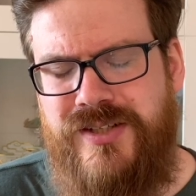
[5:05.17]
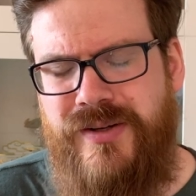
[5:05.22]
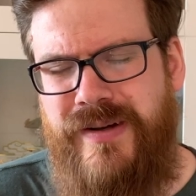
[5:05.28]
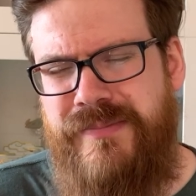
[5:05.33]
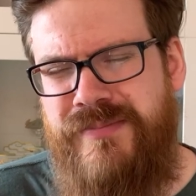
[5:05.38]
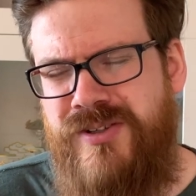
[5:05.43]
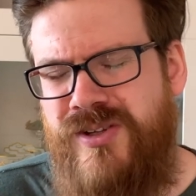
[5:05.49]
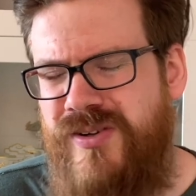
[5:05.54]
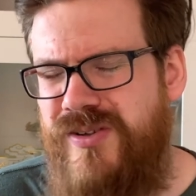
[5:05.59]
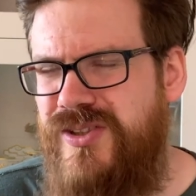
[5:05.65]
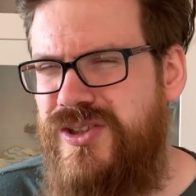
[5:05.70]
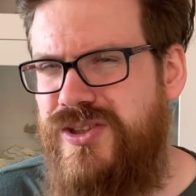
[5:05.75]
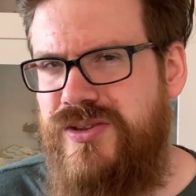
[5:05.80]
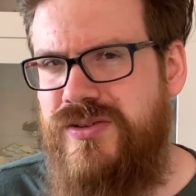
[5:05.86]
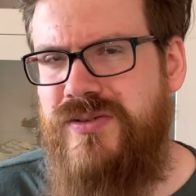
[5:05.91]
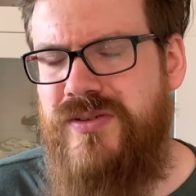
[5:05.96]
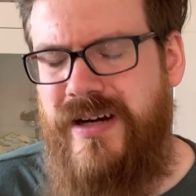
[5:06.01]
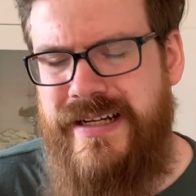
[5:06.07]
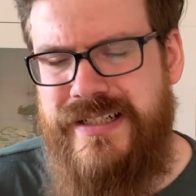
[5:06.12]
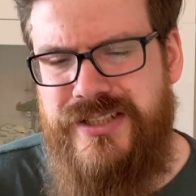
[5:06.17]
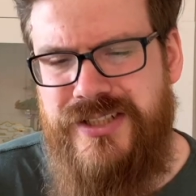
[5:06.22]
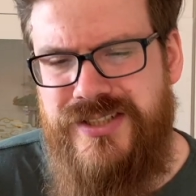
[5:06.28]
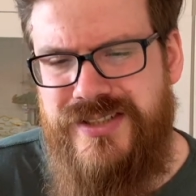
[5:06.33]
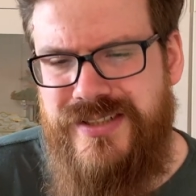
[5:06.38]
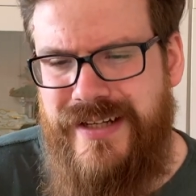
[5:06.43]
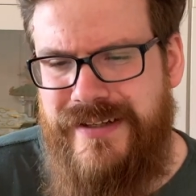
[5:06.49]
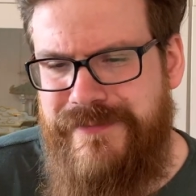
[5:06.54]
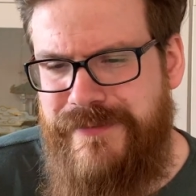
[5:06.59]
I'm not sure.
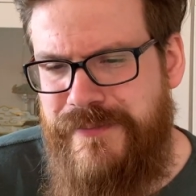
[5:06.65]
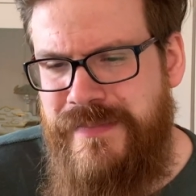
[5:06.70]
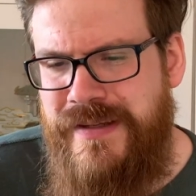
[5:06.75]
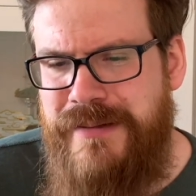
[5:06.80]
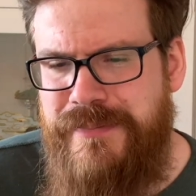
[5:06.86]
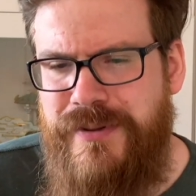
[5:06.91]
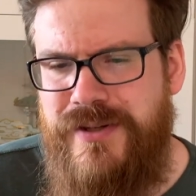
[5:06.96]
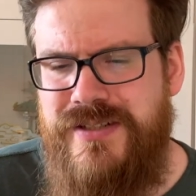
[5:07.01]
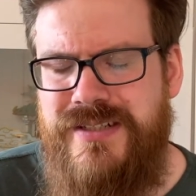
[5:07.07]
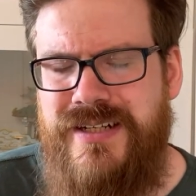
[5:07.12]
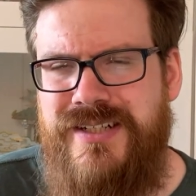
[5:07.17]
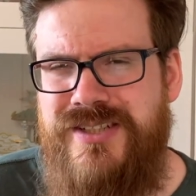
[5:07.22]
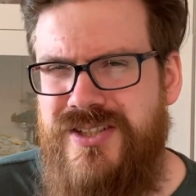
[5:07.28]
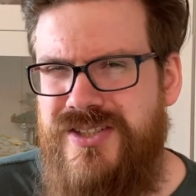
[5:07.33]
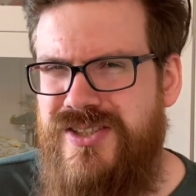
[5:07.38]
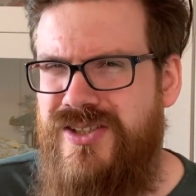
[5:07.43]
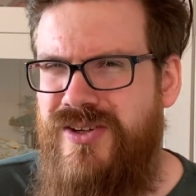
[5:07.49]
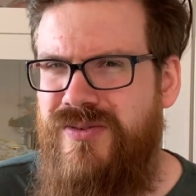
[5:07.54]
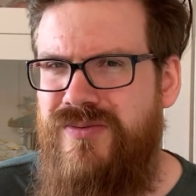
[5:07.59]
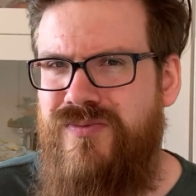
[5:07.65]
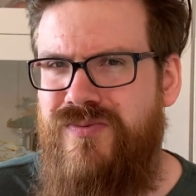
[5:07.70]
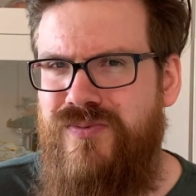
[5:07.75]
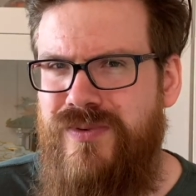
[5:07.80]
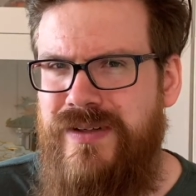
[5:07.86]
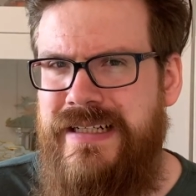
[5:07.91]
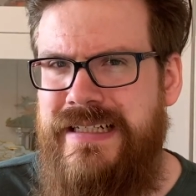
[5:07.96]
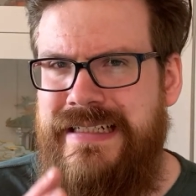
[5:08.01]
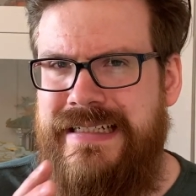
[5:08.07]
For me personally, I just don't
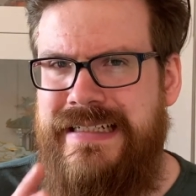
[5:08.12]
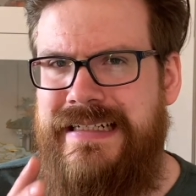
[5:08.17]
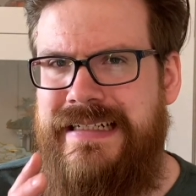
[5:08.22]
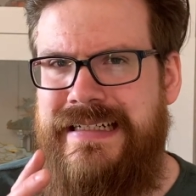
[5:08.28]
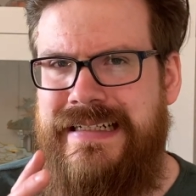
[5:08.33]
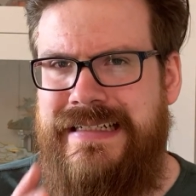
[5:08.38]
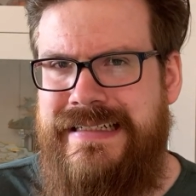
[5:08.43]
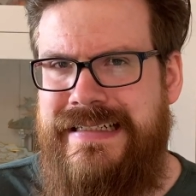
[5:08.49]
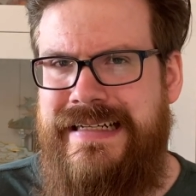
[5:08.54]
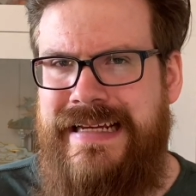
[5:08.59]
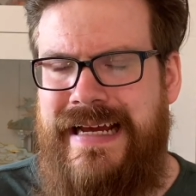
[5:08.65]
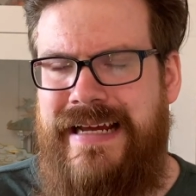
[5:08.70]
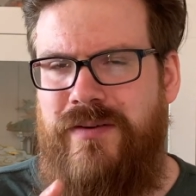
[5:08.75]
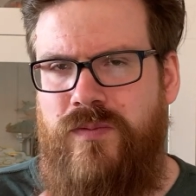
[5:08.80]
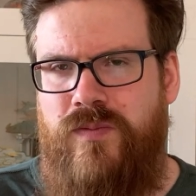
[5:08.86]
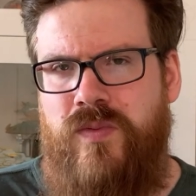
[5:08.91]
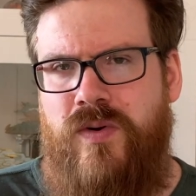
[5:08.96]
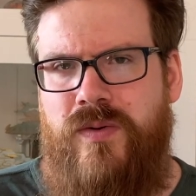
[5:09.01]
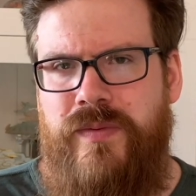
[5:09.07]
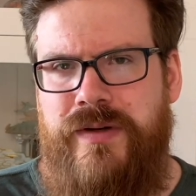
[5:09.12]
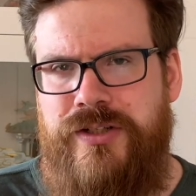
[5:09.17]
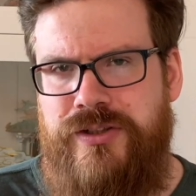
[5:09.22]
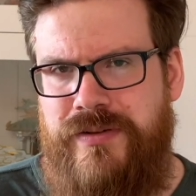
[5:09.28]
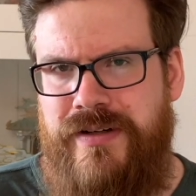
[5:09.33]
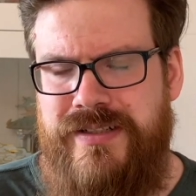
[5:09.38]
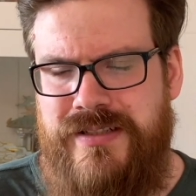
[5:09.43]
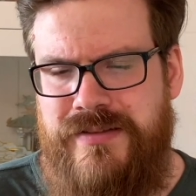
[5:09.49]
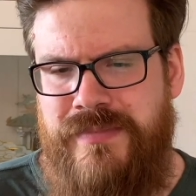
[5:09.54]
really get what we're
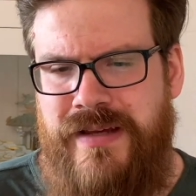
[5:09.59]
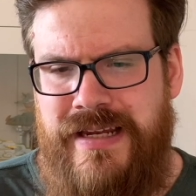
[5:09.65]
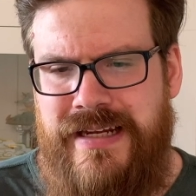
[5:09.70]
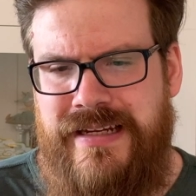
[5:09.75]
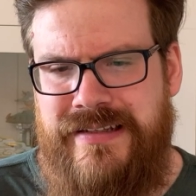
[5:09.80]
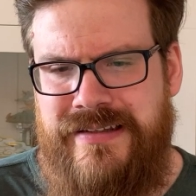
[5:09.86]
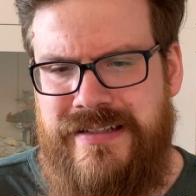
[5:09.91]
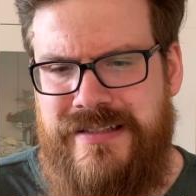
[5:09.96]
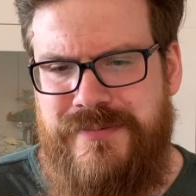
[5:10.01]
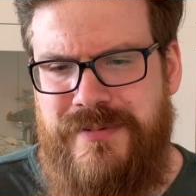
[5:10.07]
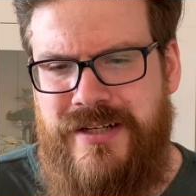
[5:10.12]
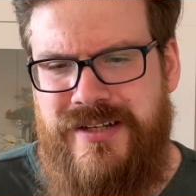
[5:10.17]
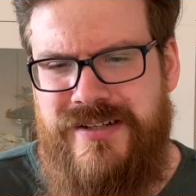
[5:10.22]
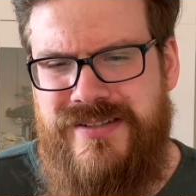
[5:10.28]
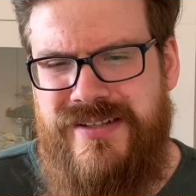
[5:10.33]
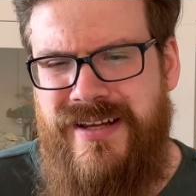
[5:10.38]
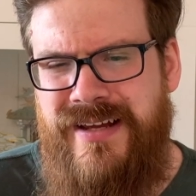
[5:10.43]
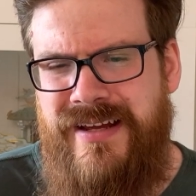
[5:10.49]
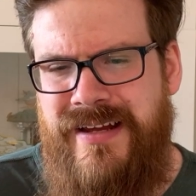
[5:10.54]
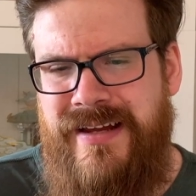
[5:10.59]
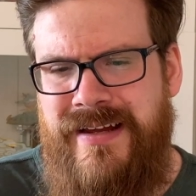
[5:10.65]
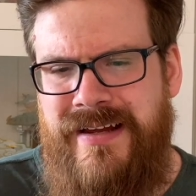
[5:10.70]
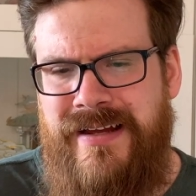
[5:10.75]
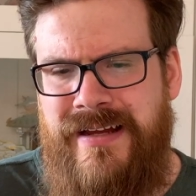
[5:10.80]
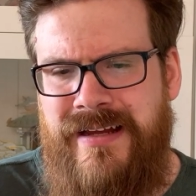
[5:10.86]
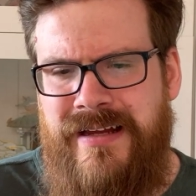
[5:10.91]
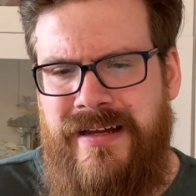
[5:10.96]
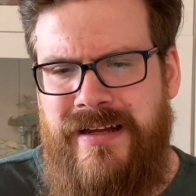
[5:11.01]
trying to make in this, because
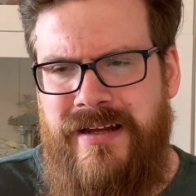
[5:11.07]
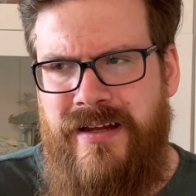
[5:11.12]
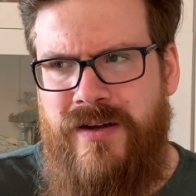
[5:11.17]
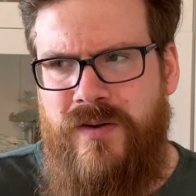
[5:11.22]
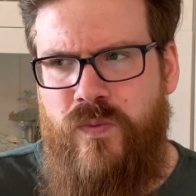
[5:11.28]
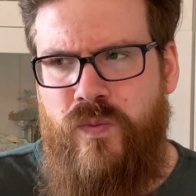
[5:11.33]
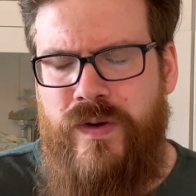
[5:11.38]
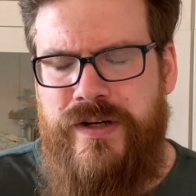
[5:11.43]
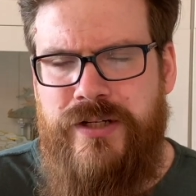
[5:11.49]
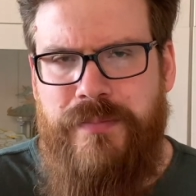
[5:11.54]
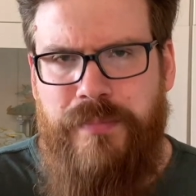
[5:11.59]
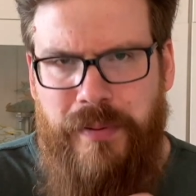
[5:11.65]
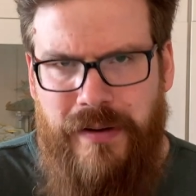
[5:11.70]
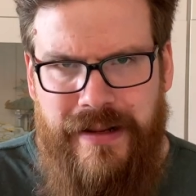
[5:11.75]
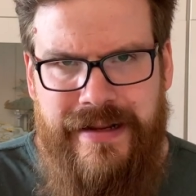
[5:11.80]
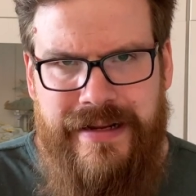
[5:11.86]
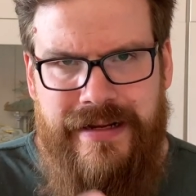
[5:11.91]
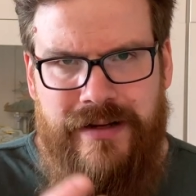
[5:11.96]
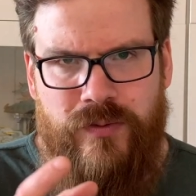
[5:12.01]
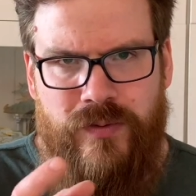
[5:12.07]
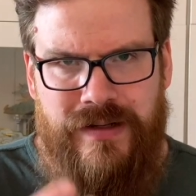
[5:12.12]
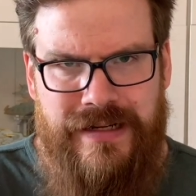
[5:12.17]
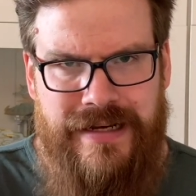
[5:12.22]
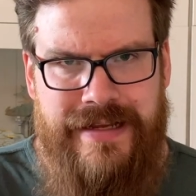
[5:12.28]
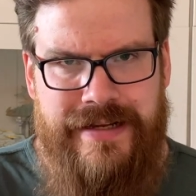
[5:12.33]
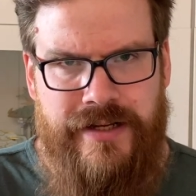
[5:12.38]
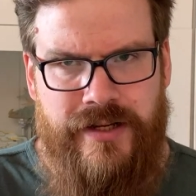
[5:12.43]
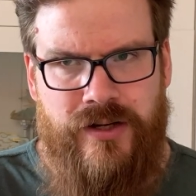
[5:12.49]
when you're playing with
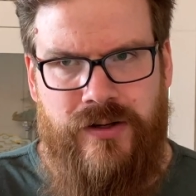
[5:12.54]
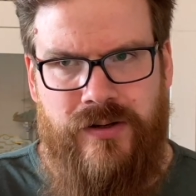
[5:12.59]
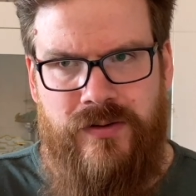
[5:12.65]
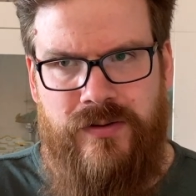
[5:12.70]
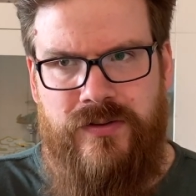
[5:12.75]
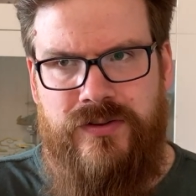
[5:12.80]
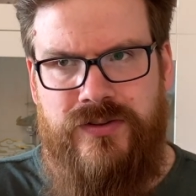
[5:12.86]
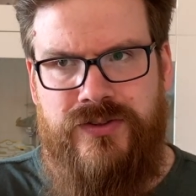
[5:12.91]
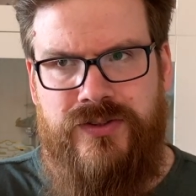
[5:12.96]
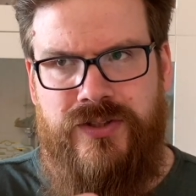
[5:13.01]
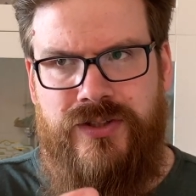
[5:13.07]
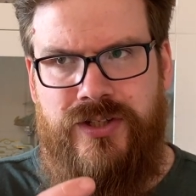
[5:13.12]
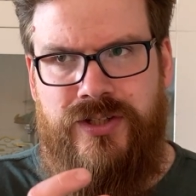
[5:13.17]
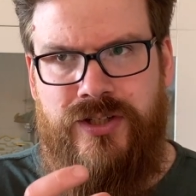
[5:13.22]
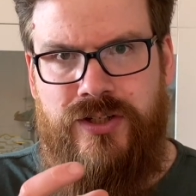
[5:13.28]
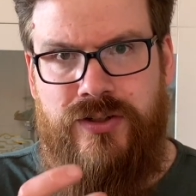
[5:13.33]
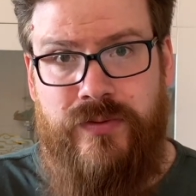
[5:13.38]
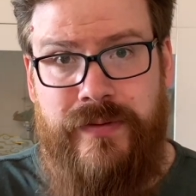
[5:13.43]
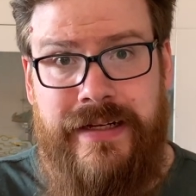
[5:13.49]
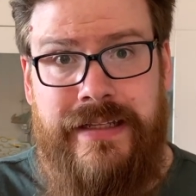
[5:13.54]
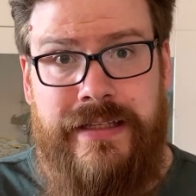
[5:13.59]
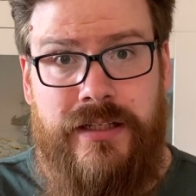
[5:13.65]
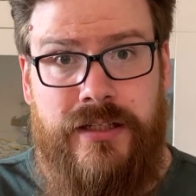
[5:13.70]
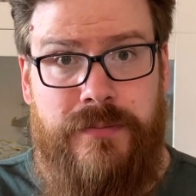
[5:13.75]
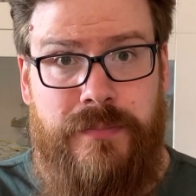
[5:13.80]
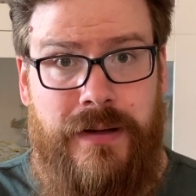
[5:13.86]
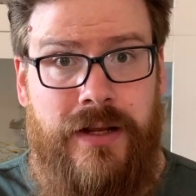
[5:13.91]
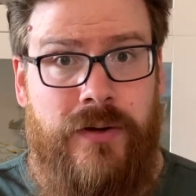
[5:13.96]
Lego to the degree that
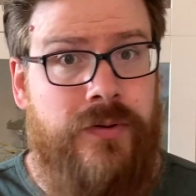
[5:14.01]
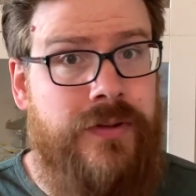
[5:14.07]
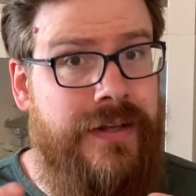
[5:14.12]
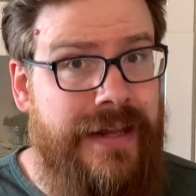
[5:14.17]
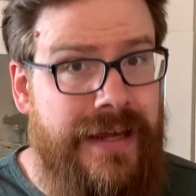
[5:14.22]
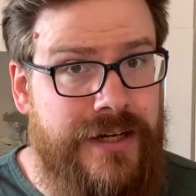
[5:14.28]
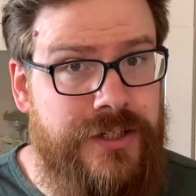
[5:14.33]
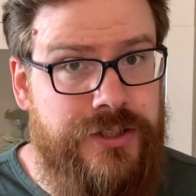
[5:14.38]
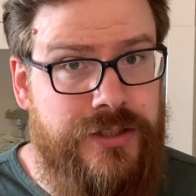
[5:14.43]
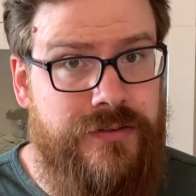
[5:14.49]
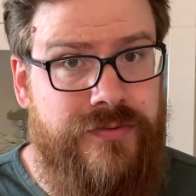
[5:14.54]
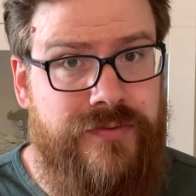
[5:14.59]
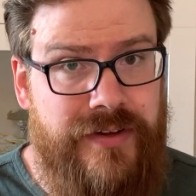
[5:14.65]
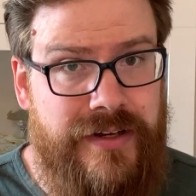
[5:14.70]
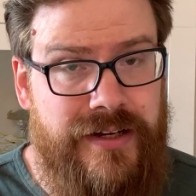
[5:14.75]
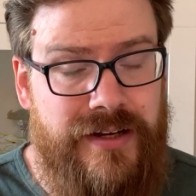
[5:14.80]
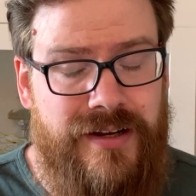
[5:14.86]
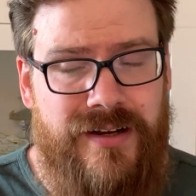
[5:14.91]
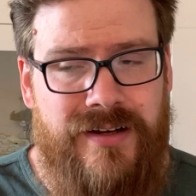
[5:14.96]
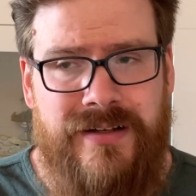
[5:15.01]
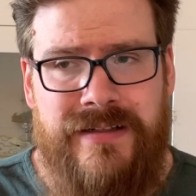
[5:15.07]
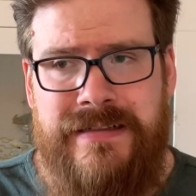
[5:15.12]
you play with an action figure,